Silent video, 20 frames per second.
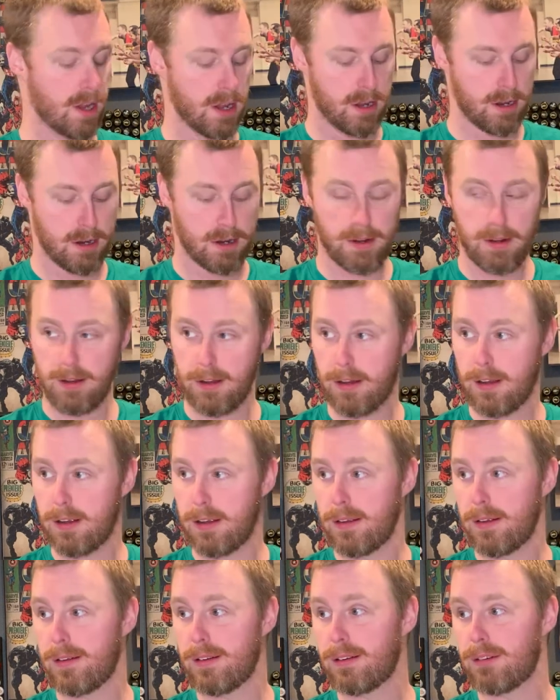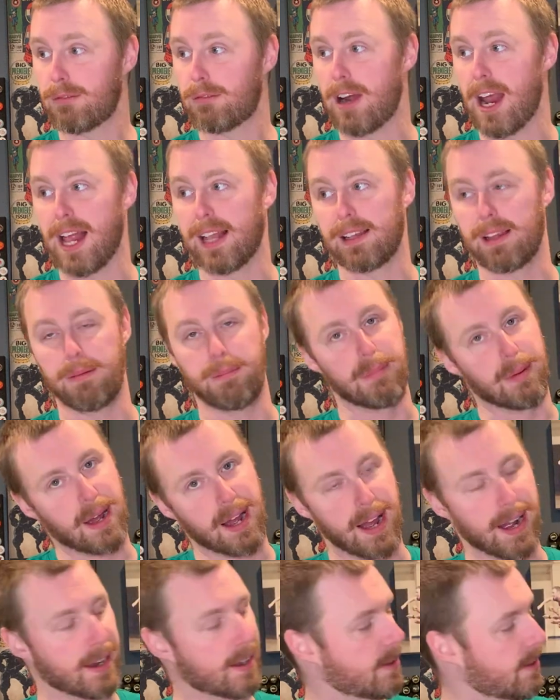Rattlin
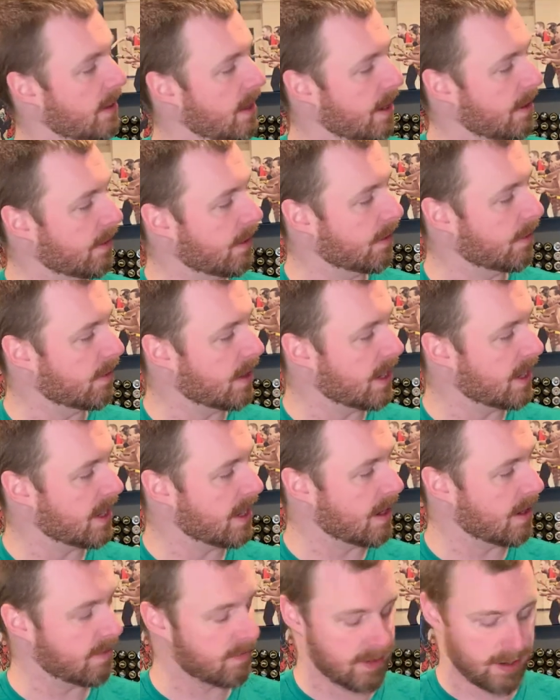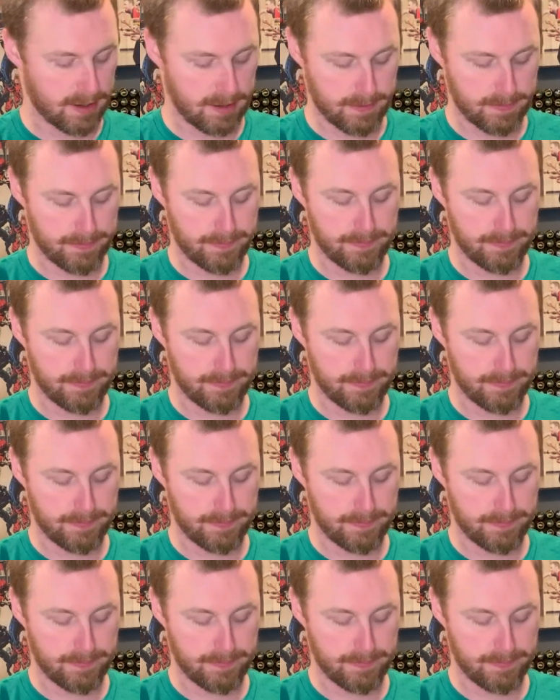box. I don't know, I can't ring.